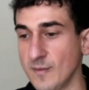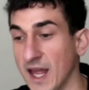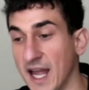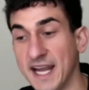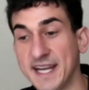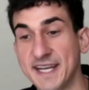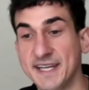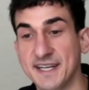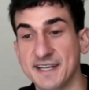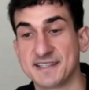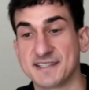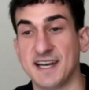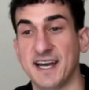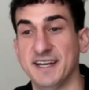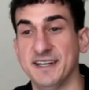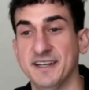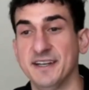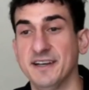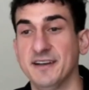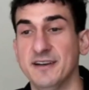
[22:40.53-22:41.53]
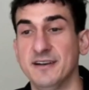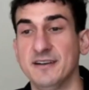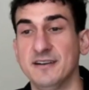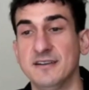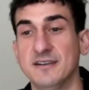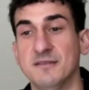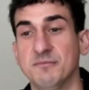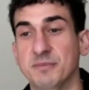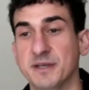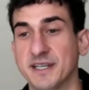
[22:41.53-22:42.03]
I get excited
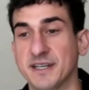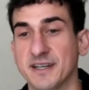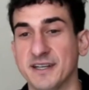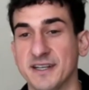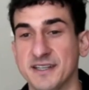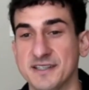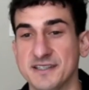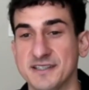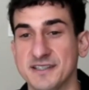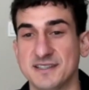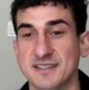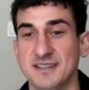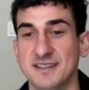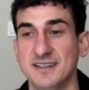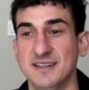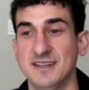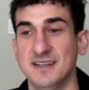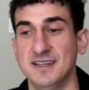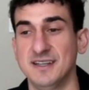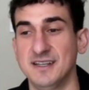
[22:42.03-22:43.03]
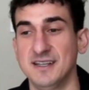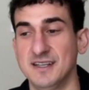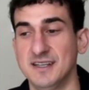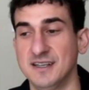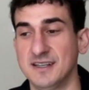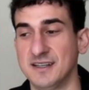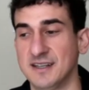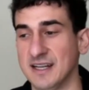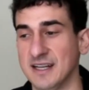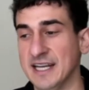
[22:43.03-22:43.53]
because,
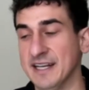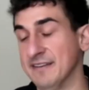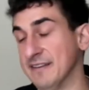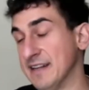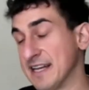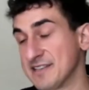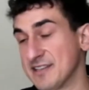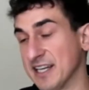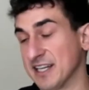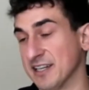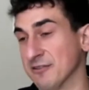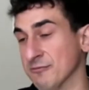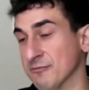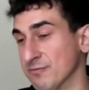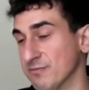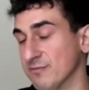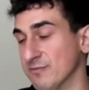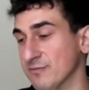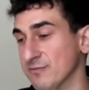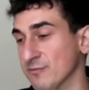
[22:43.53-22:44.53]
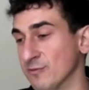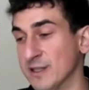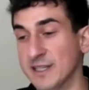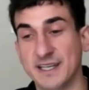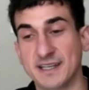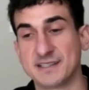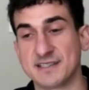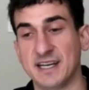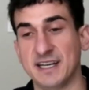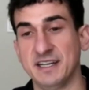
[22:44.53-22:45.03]
and that's like a
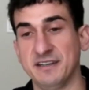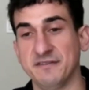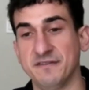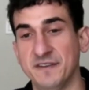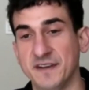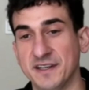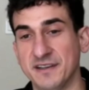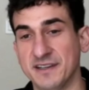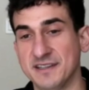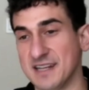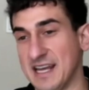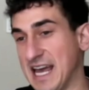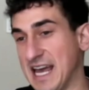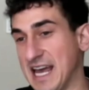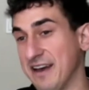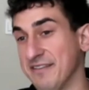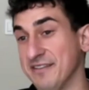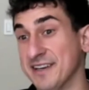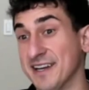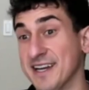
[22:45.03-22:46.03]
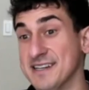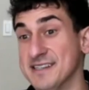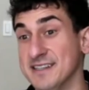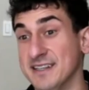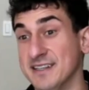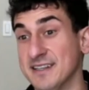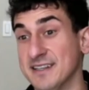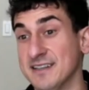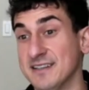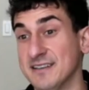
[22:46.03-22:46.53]
really exciting feeling to have an
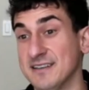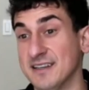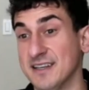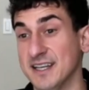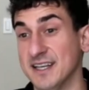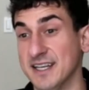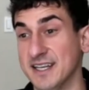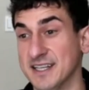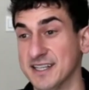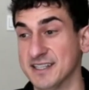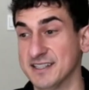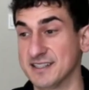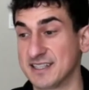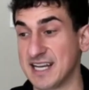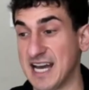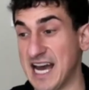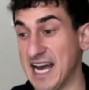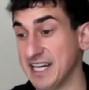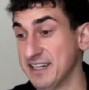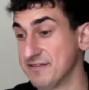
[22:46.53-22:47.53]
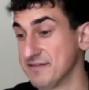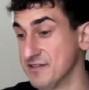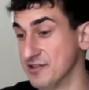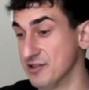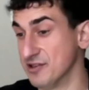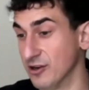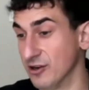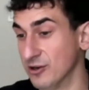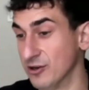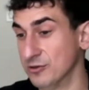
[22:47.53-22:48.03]
idea and kind of
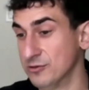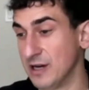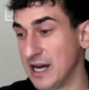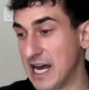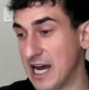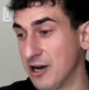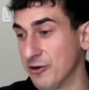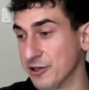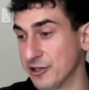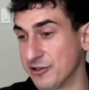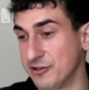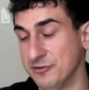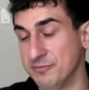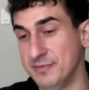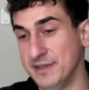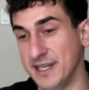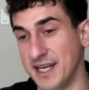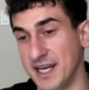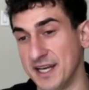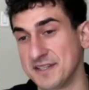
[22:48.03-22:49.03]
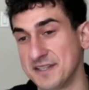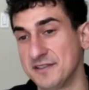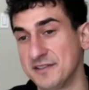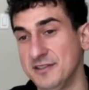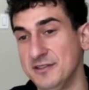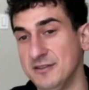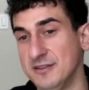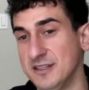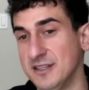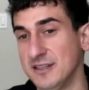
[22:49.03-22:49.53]
know how it could be
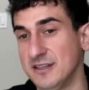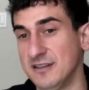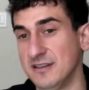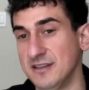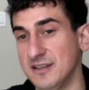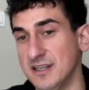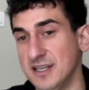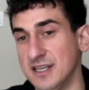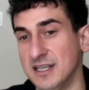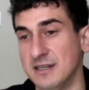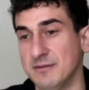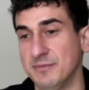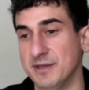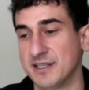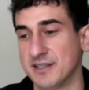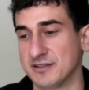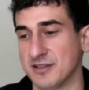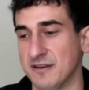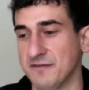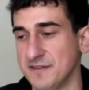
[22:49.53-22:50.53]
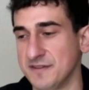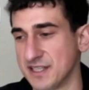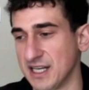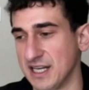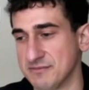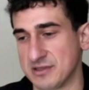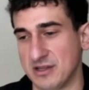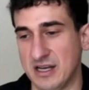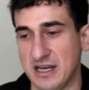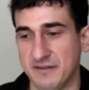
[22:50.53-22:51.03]
executed. Because
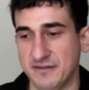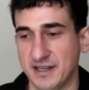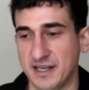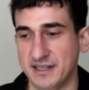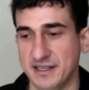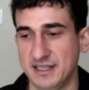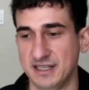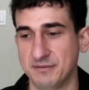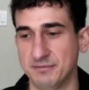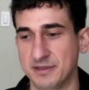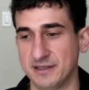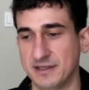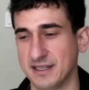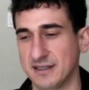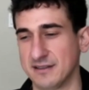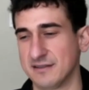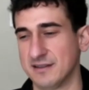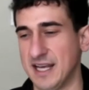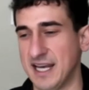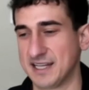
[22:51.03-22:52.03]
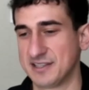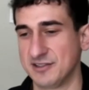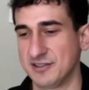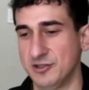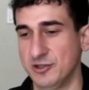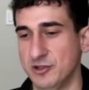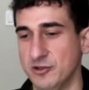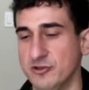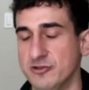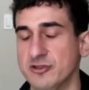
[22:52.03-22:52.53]
oftentimes I'll have an idea, but like the
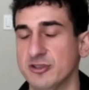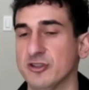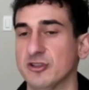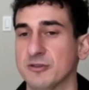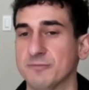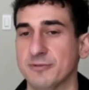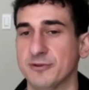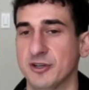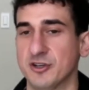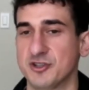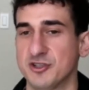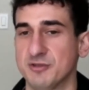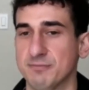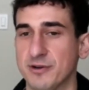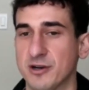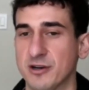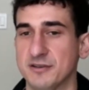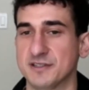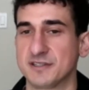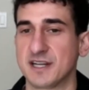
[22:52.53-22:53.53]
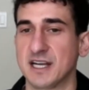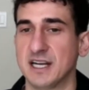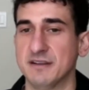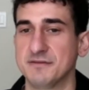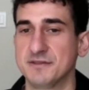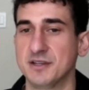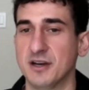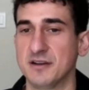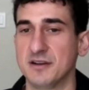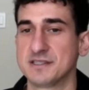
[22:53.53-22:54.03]
execution or the production part's kind
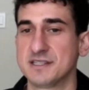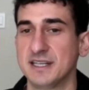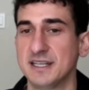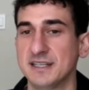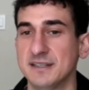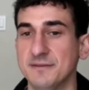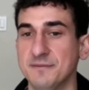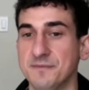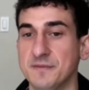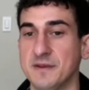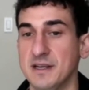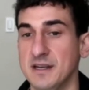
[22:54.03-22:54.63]
of daunting.